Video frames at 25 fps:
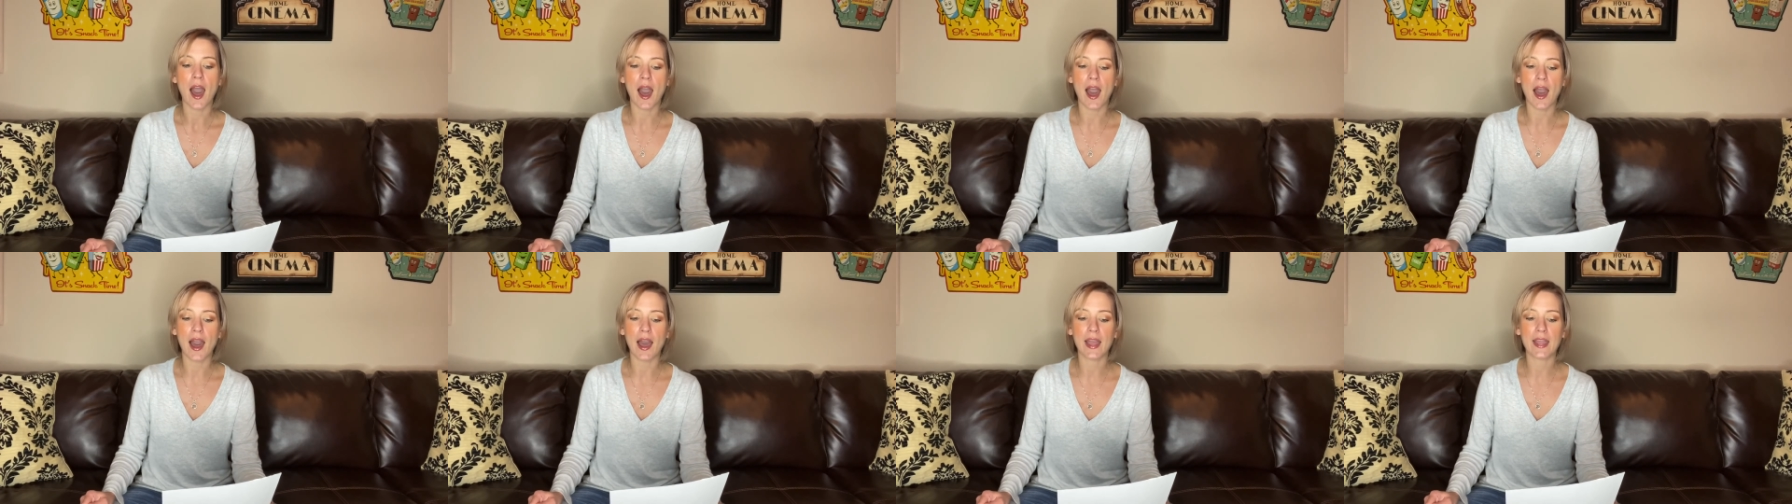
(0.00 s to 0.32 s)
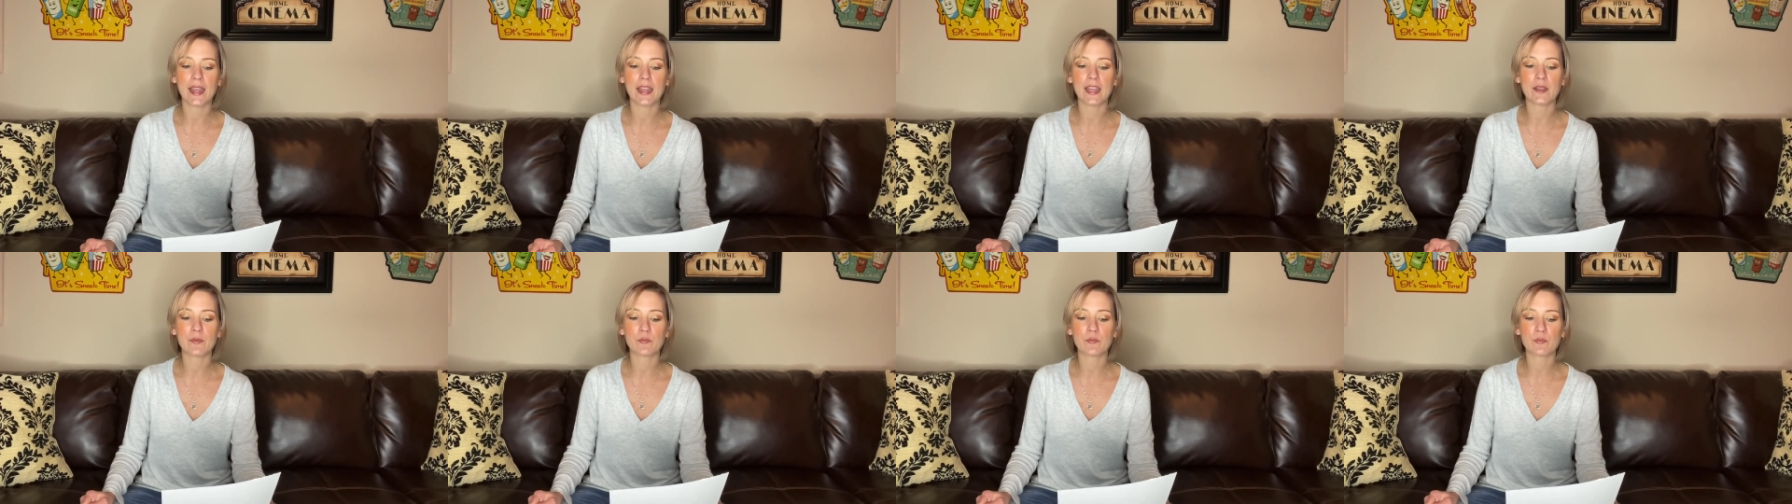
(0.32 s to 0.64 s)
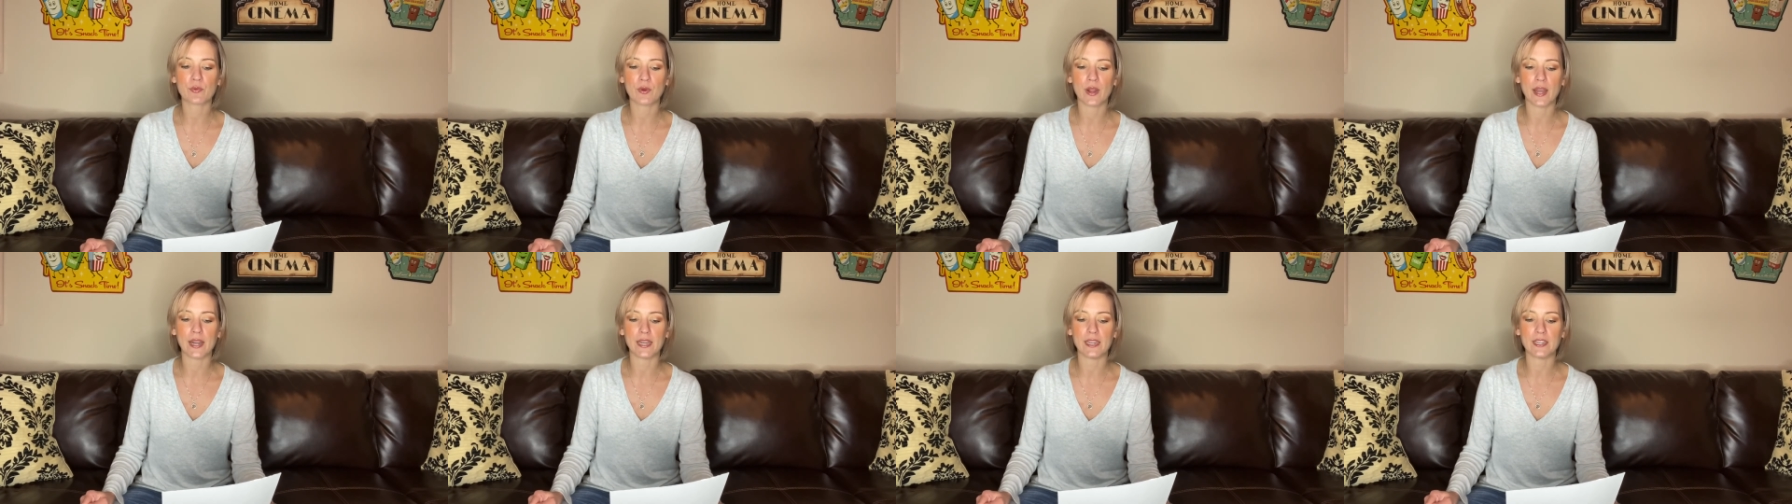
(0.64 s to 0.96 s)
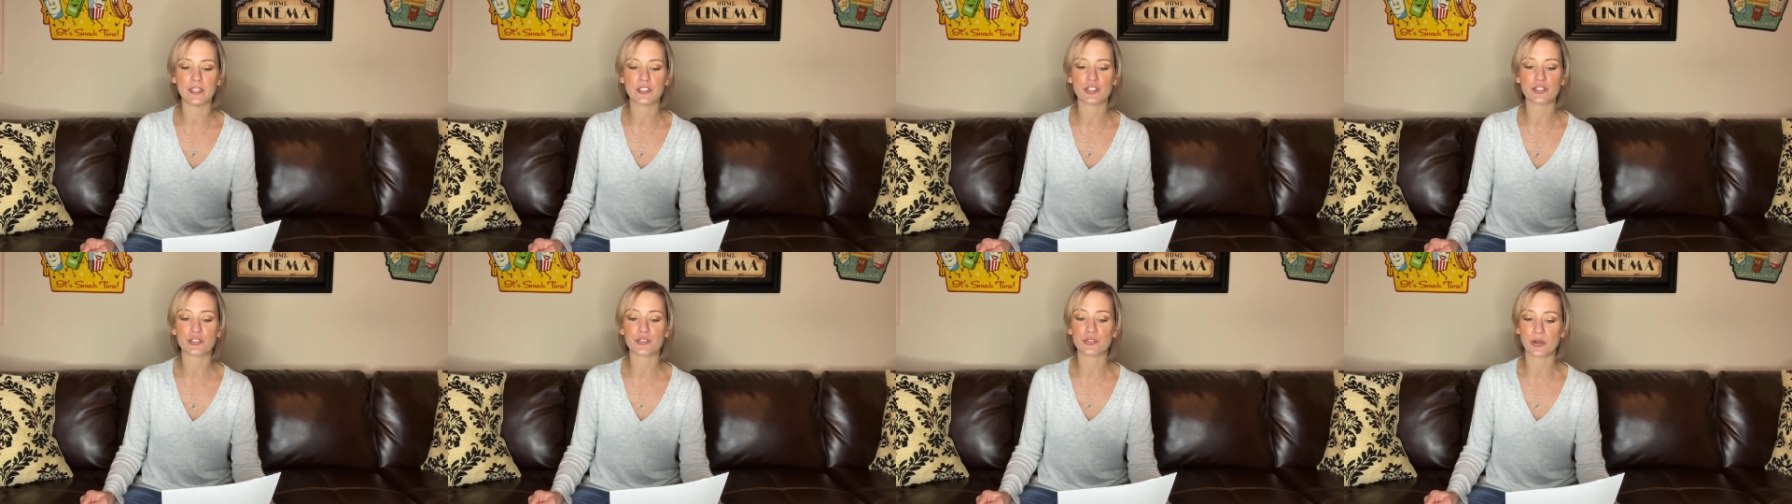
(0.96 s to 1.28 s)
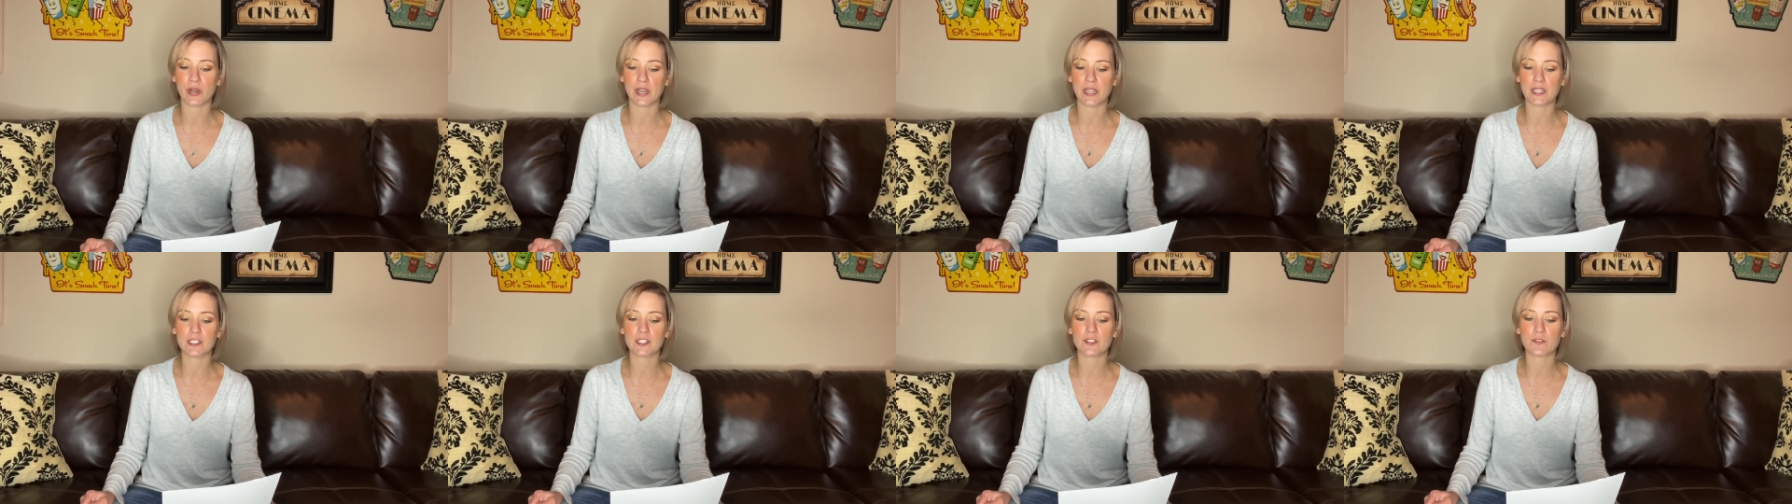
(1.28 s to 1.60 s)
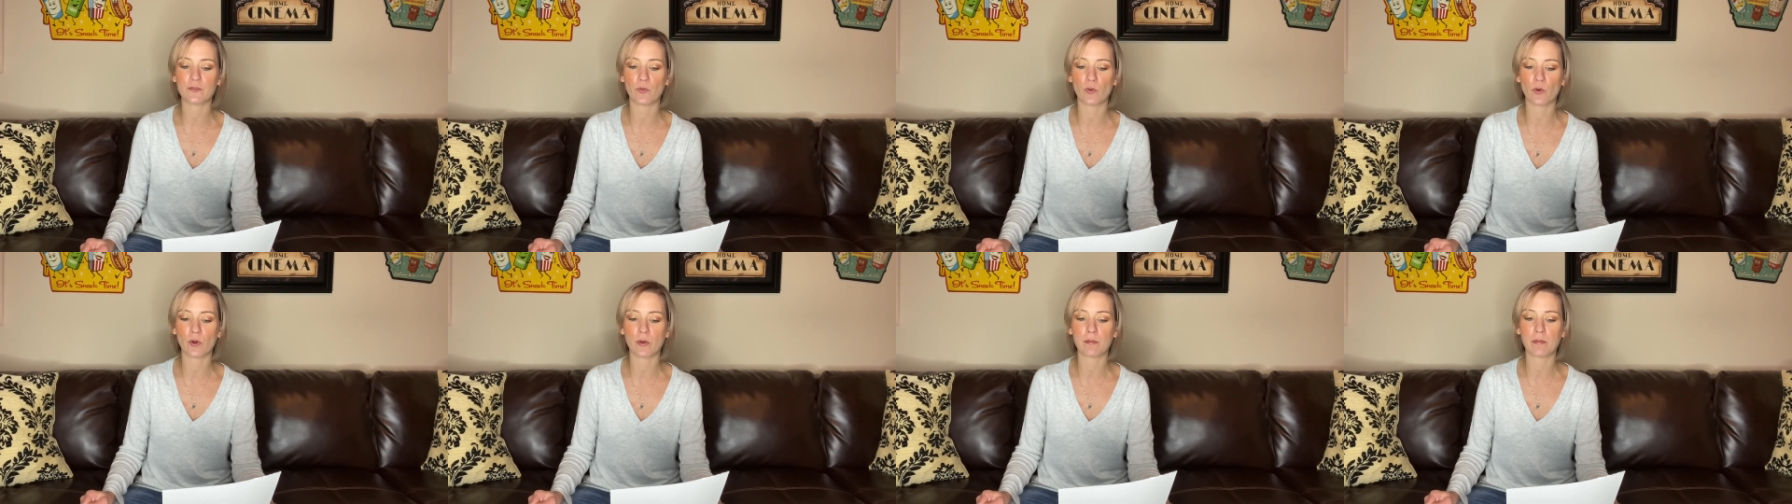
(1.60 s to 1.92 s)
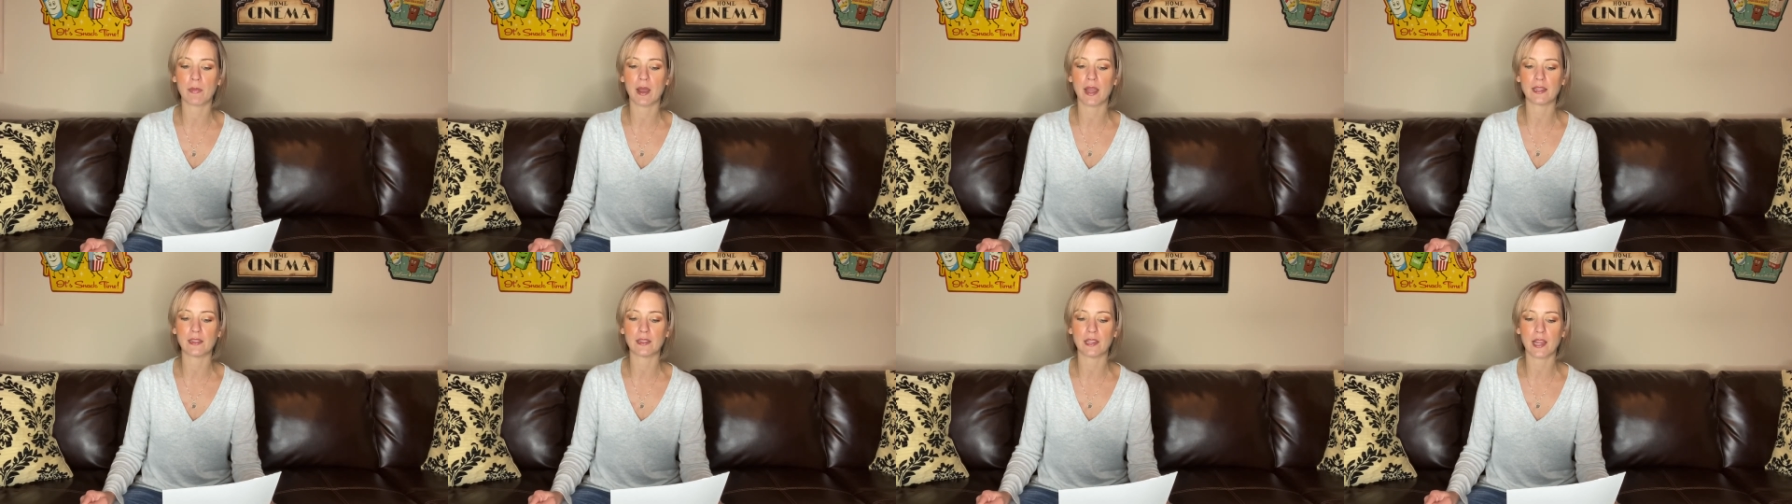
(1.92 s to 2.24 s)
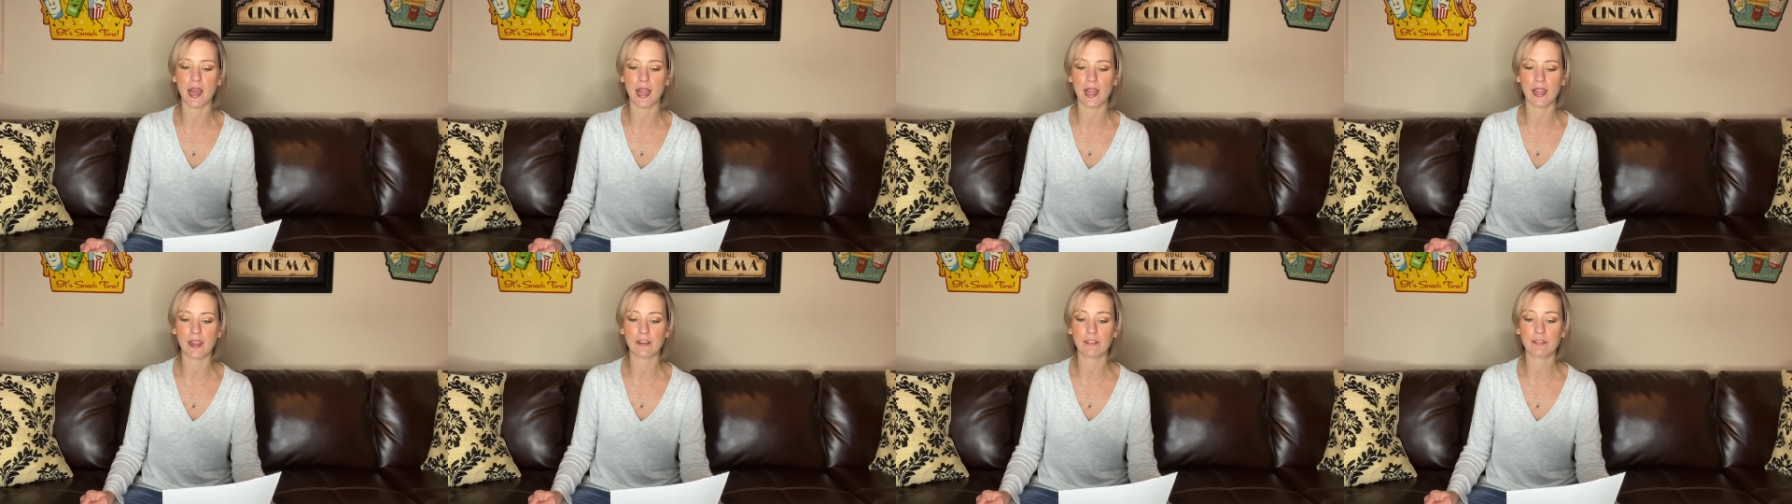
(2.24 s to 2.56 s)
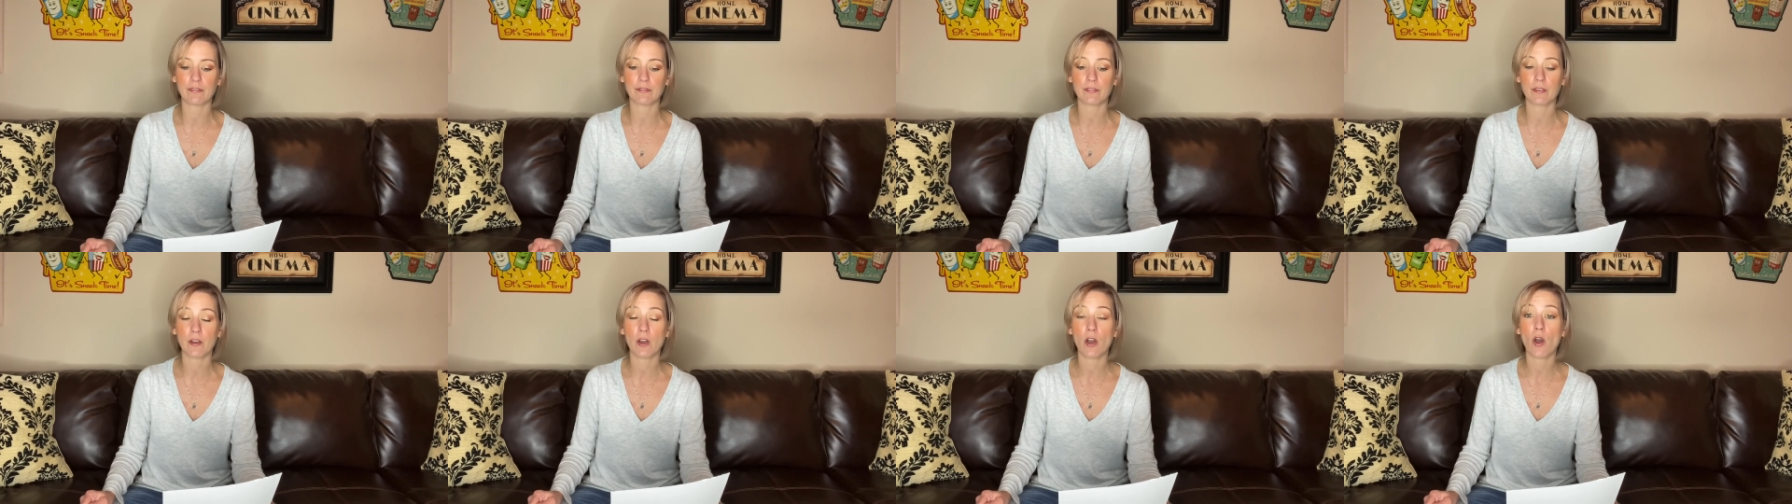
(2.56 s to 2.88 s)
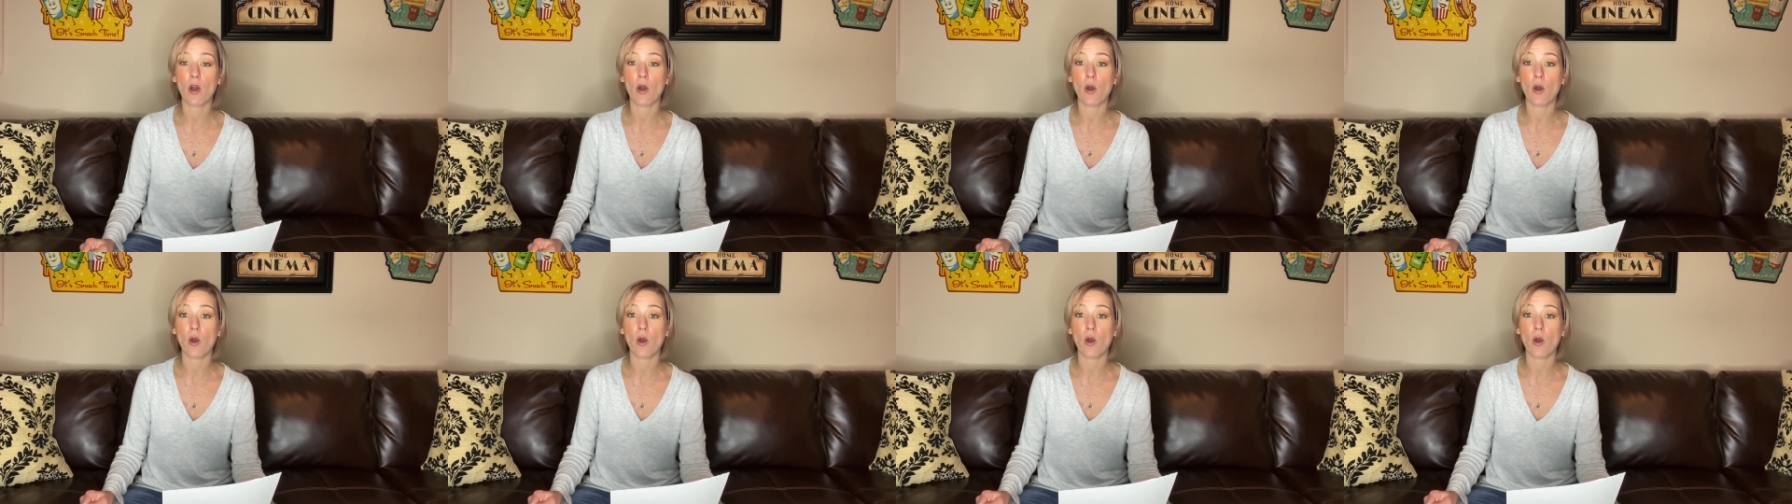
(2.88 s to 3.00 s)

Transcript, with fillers: I am ready to transform my life,